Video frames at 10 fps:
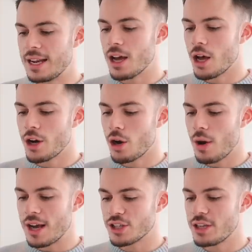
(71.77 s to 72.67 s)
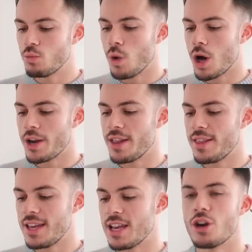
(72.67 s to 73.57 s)
Annie Ernaux actually won
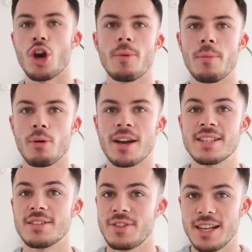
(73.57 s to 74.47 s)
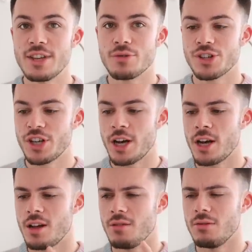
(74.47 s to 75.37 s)
the Nobel Prize for
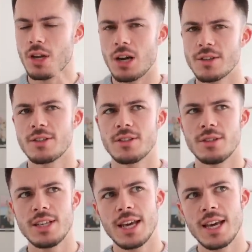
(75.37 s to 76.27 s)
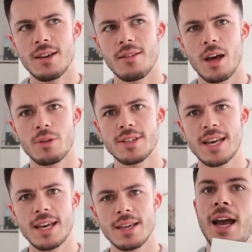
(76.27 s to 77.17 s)
Literature last year, I wanna
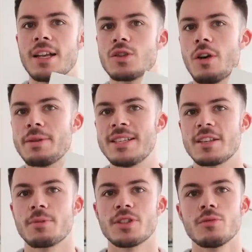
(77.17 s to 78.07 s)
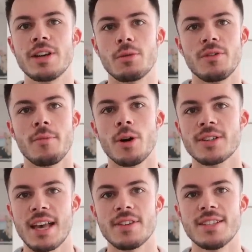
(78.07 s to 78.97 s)
say. And so I've been desperate to read one of her
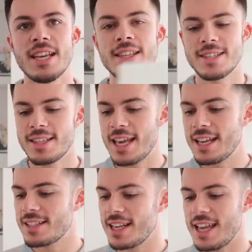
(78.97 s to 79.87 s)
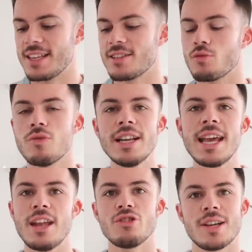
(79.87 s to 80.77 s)
books ever since. This is a
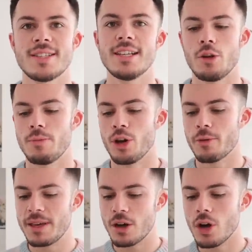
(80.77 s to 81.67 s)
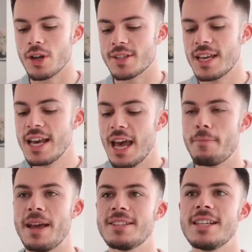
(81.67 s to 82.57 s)
really interesting little book because it
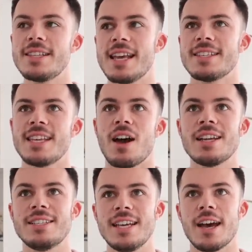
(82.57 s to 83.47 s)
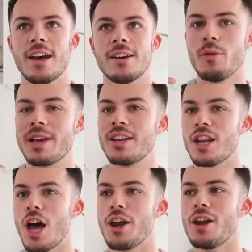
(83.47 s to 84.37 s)
basically takes the idea that we can
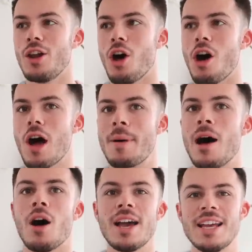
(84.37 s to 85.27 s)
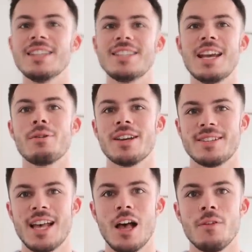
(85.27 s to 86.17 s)
learn a lot about our interior
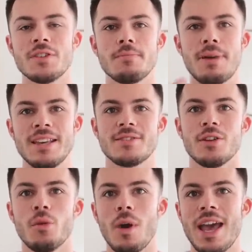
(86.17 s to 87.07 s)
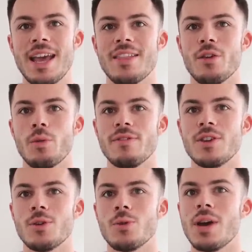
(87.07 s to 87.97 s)
selves based on the way that we
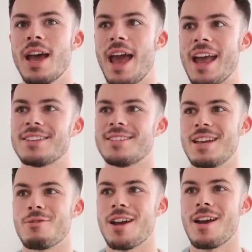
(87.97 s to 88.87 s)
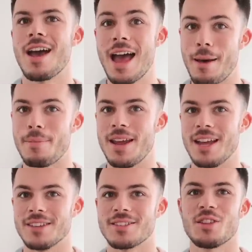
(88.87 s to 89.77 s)
view exterior
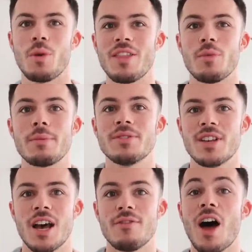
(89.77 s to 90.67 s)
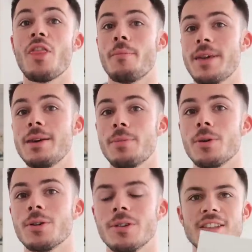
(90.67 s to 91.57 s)
happenings, so the way that we observe other
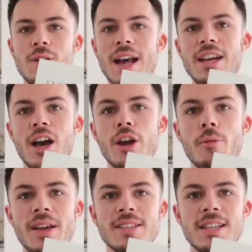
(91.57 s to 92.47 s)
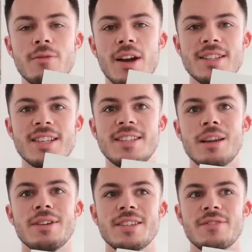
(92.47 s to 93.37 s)
people. And so Annie Ernaux basically writes this
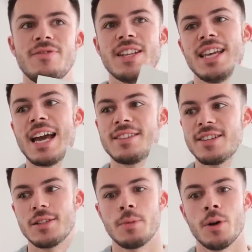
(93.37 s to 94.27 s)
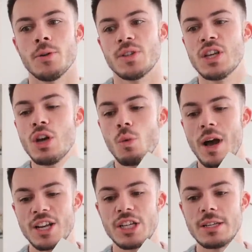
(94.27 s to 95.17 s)
series of vignettes, I suppose,
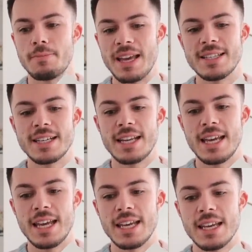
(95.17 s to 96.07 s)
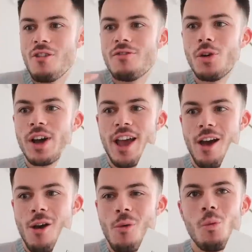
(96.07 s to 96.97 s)
where she's basically a
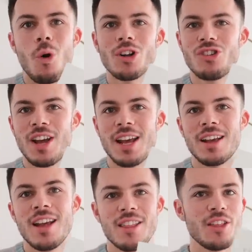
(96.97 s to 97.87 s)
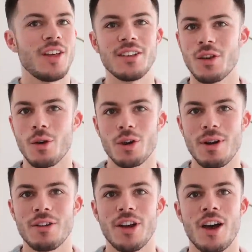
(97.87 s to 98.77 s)
voyeur watching the things going on
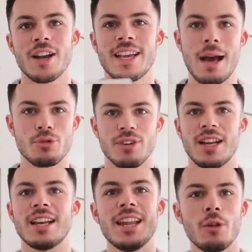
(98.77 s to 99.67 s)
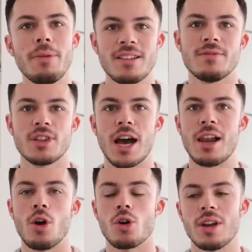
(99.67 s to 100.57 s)
around her and capturing like little bits of
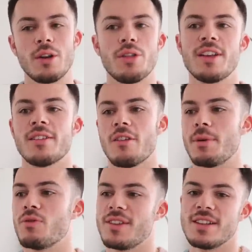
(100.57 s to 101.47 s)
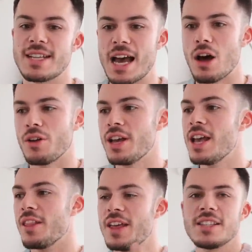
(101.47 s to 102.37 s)
dialogue or little things that have been written down,
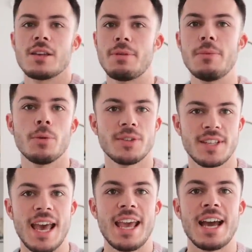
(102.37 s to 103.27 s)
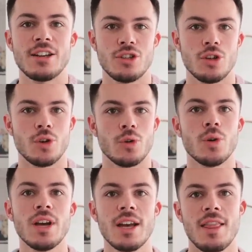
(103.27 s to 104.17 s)
things that people say and
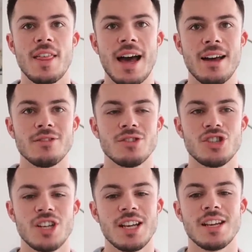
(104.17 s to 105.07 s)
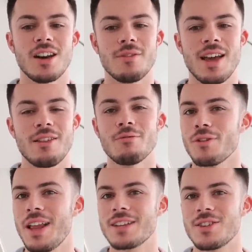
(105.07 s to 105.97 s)
do that she kind of then
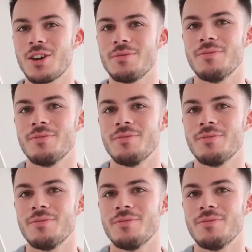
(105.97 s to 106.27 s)
reflects on.